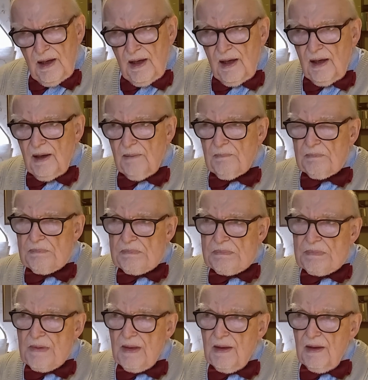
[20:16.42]

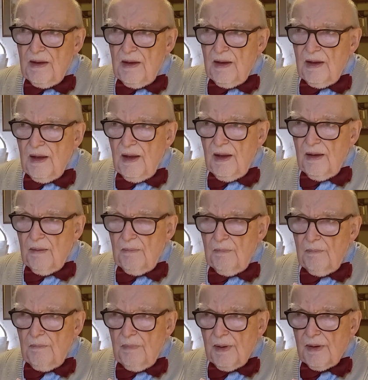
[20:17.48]

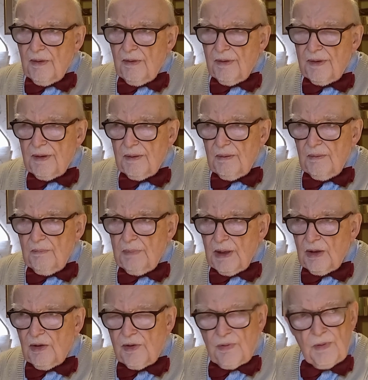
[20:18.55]
But there's,
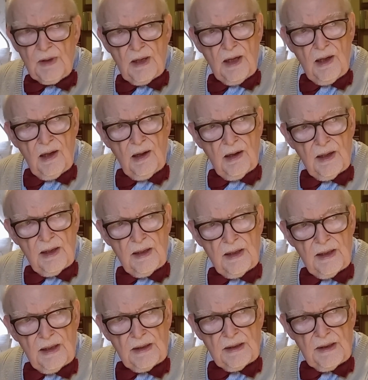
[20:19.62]
because we are
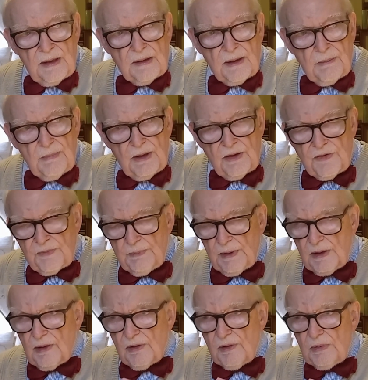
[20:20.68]
in his image,
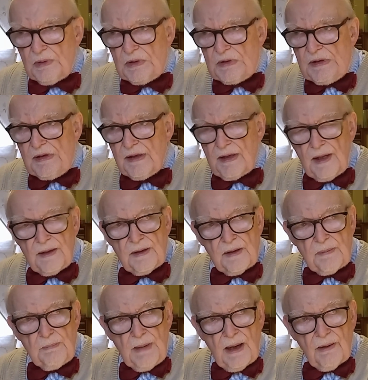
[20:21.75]
because we understand
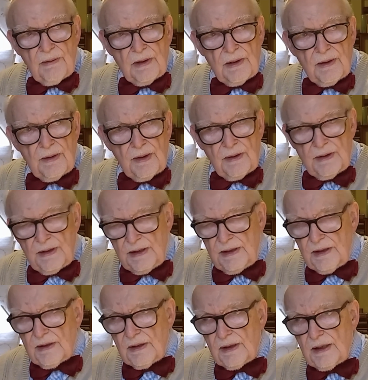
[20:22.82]
this barrier that
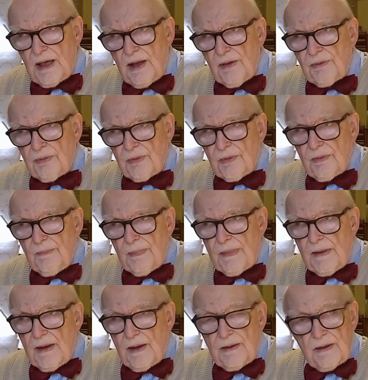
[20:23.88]
he can get through
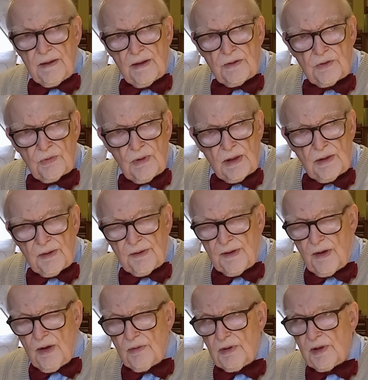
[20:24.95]
and dwells,
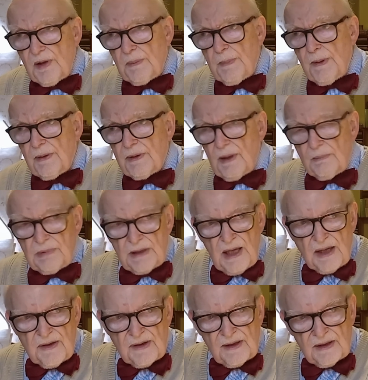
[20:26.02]
the Holy Spirit, I'm
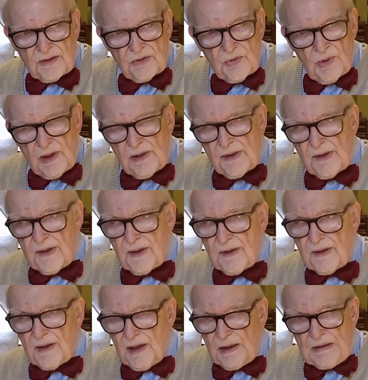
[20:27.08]
guessing, dwells this
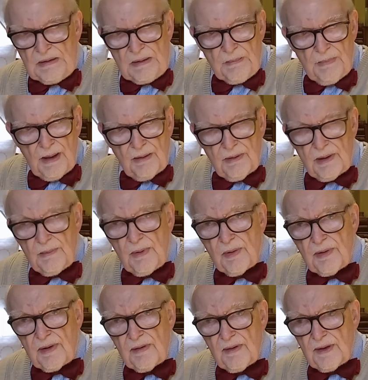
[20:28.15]
side of the barrier
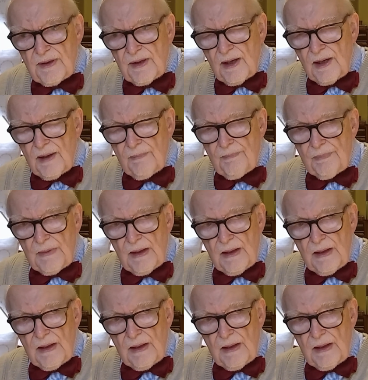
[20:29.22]
most of the time,